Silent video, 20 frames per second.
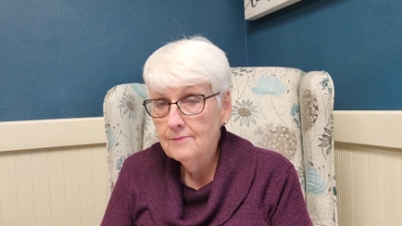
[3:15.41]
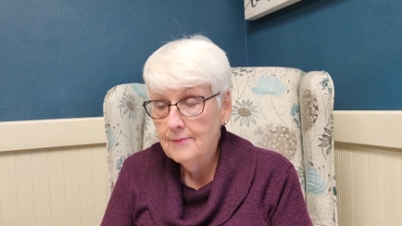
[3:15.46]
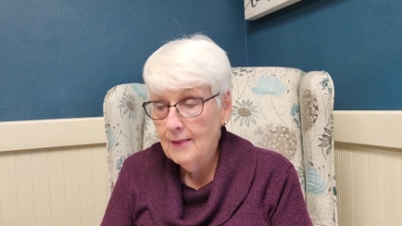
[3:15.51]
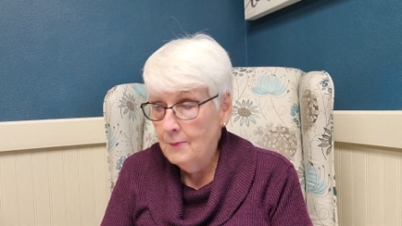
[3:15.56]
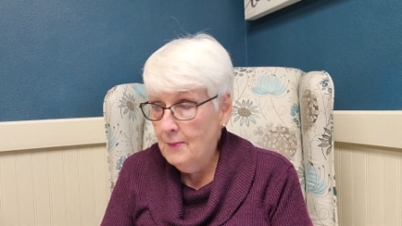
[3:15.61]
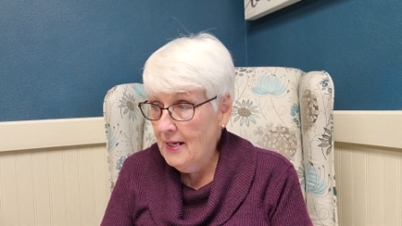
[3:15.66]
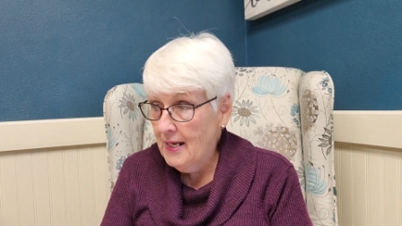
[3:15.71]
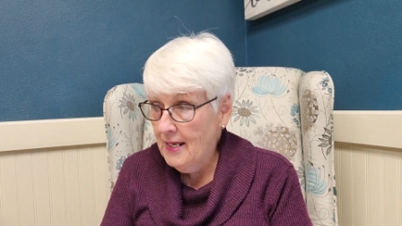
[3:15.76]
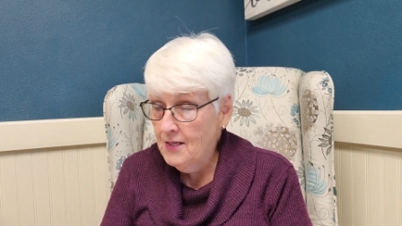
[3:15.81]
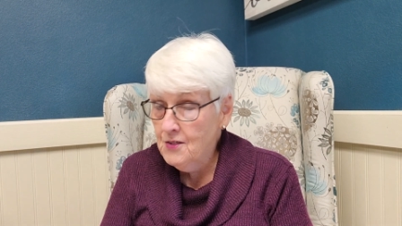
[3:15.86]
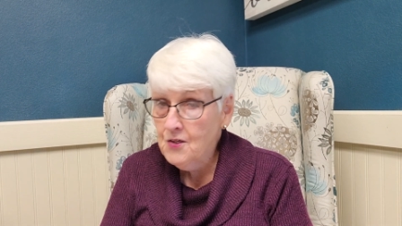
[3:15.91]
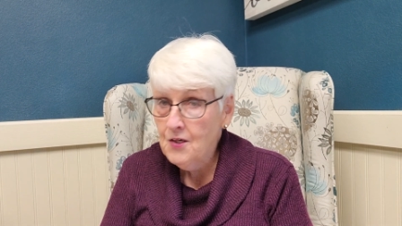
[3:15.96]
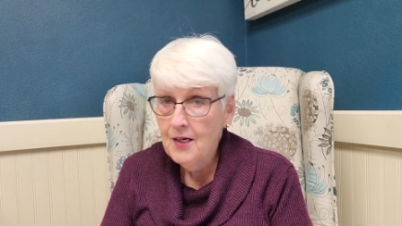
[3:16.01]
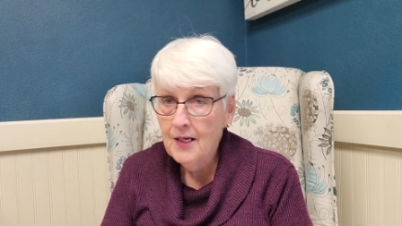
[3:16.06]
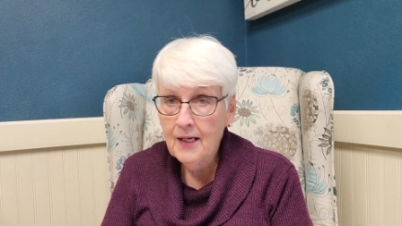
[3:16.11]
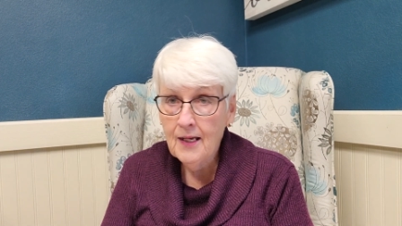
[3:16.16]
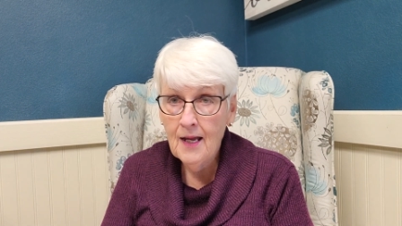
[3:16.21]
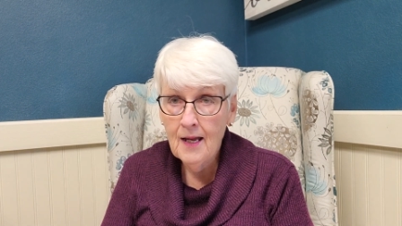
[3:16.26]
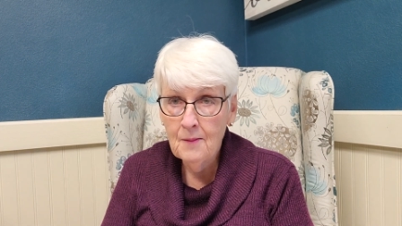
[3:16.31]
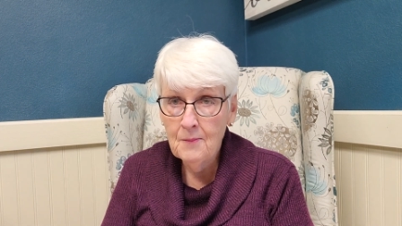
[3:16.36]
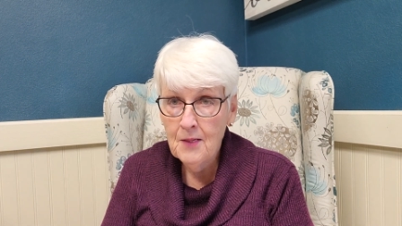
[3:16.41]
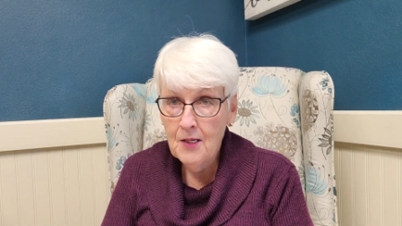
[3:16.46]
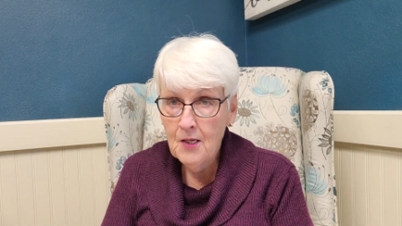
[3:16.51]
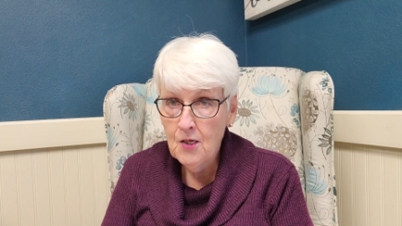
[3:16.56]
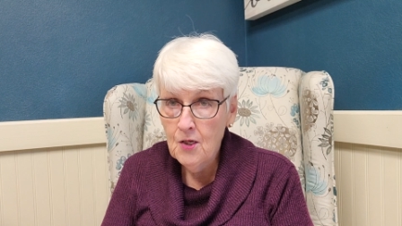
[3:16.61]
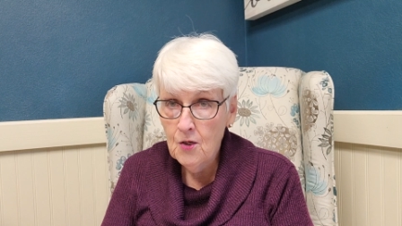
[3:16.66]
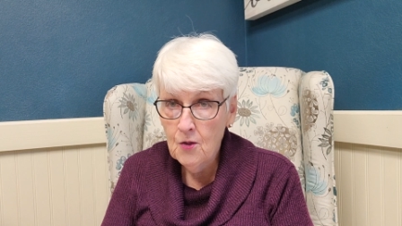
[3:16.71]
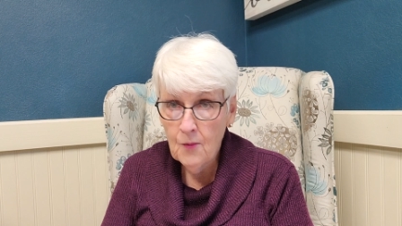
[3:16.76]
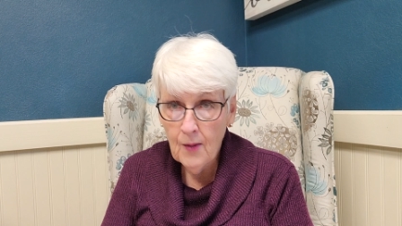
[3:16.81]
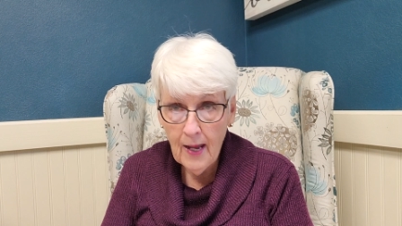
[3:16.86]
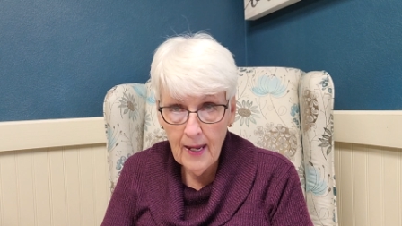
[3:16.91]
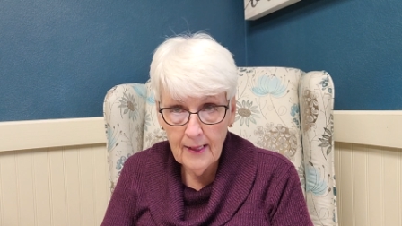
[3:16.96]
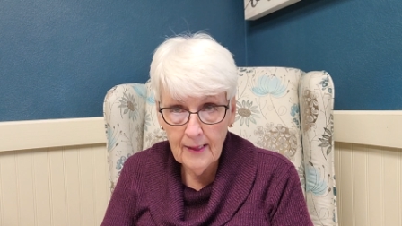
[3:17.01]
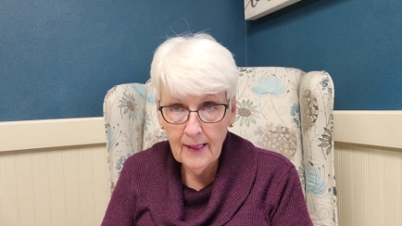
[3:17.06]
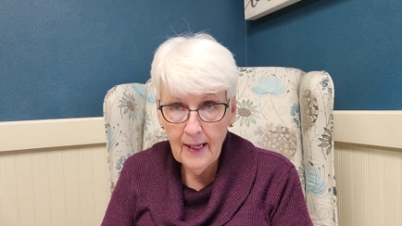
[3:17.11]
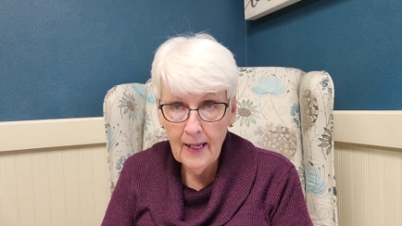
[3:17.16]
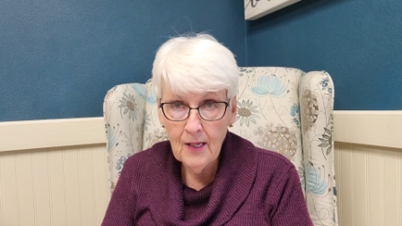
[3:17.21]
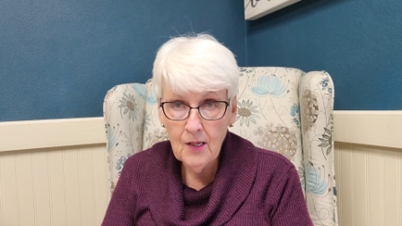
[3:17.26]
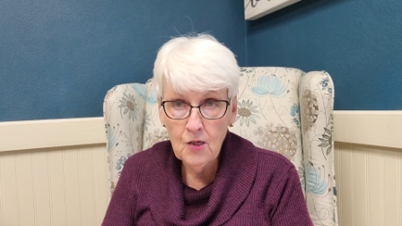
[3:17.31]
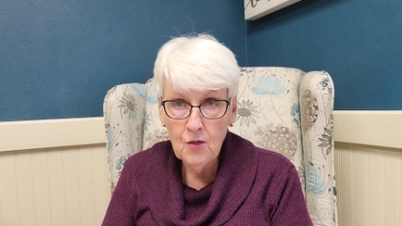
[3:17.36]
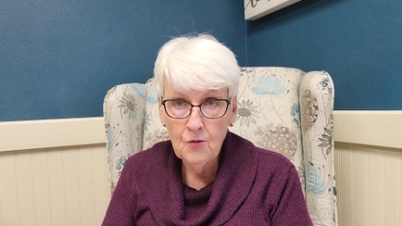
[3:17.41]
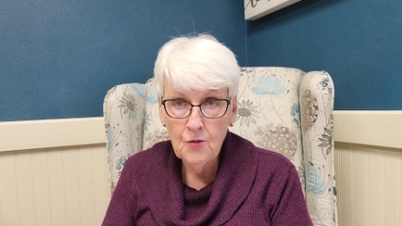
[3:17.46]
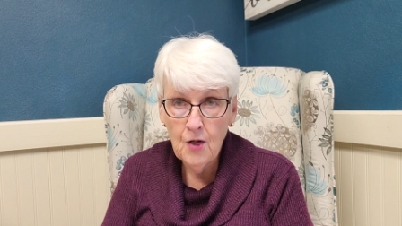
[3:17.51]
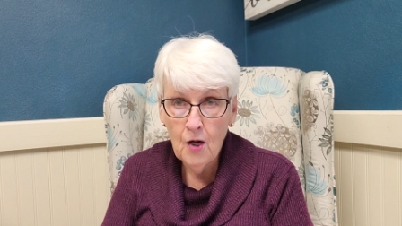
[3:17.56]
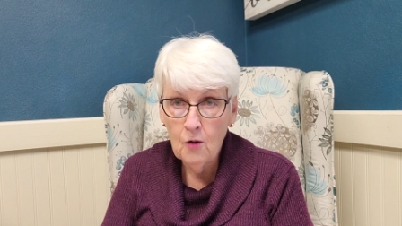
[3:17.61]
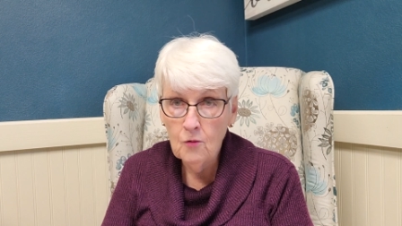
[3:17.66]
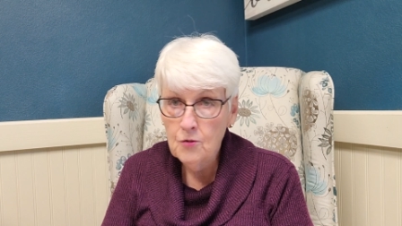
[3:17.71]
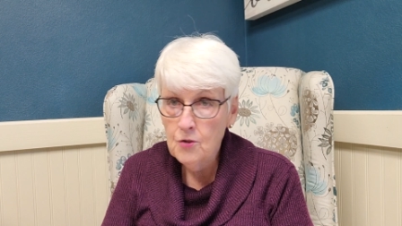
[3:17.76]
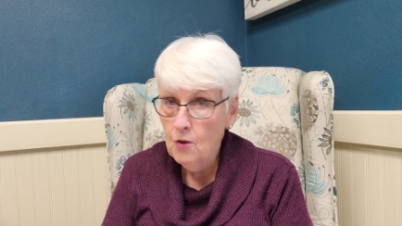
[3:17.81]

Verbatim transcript: I mean, he's going to come to you and let you know,